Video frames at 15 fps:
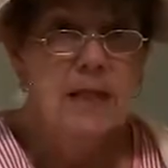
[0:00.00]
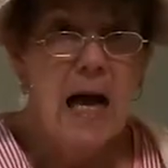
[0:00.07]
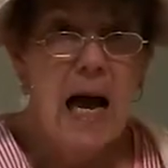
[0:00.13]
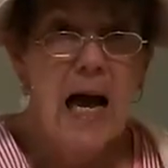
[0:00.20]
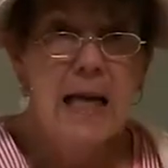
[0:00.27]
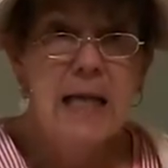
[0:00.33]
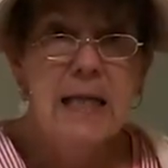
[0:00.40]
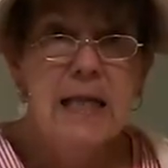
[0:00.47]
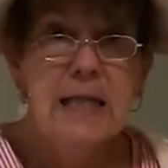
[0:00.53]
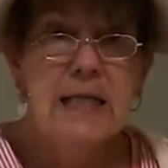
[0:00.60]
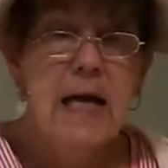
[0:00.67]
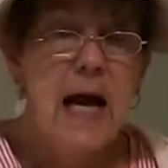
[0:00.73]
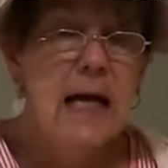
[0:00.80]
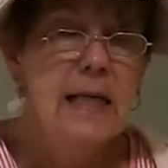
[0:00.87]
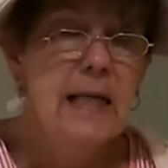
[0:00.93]
tiny,
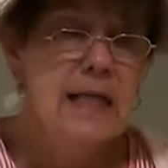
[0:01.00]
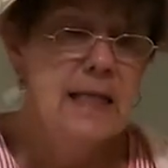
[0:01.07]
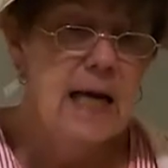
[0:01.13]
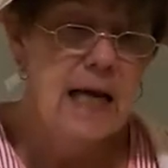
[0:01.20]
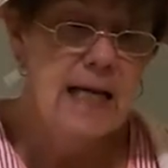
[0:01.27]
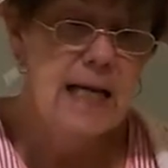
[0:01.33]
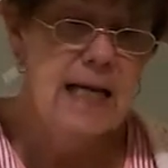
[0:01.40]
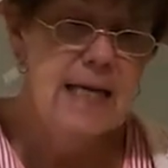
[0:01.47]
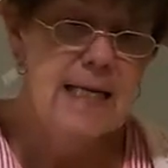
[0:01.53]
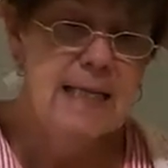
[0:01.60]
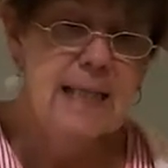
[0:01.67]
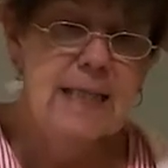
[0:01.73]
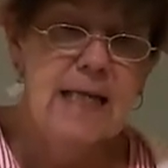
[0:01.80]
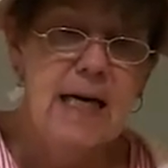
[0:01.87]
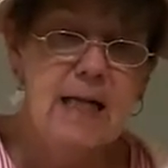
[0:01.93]
tiny, tiny
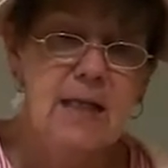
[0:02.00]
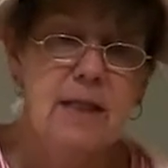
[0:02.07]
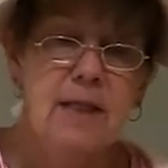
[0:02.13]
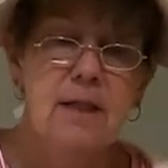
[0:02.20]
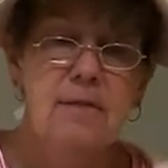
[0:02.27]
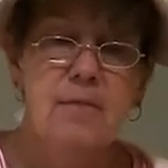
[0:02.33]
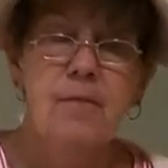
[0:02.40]
insects.